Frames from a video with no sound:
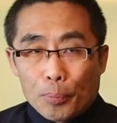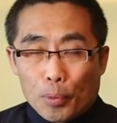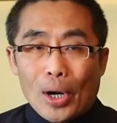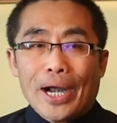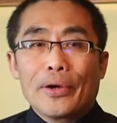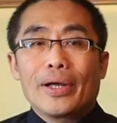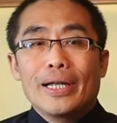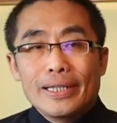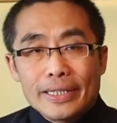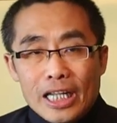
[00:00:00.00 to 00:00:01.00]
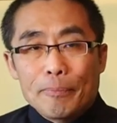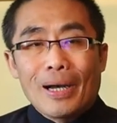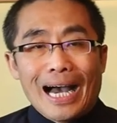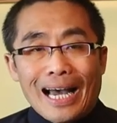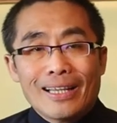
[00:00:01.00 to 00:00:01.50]
prior deep
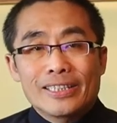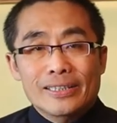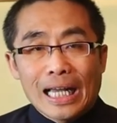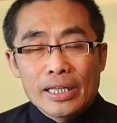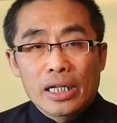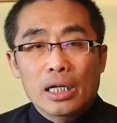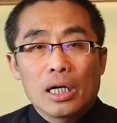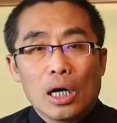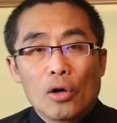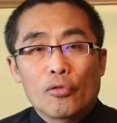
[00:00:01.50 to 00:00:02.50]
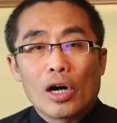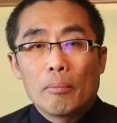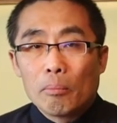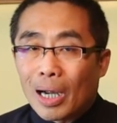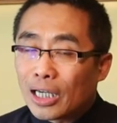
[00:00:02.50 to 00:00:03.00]
understanding of
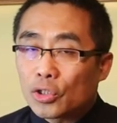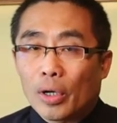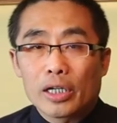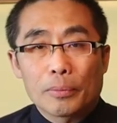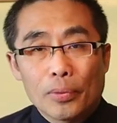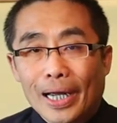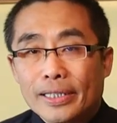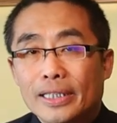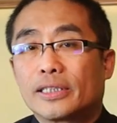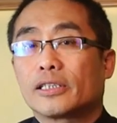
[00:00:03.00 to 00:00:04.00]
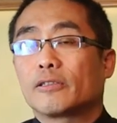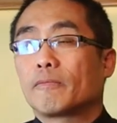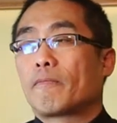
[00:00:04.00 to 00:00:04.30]
martial art practice.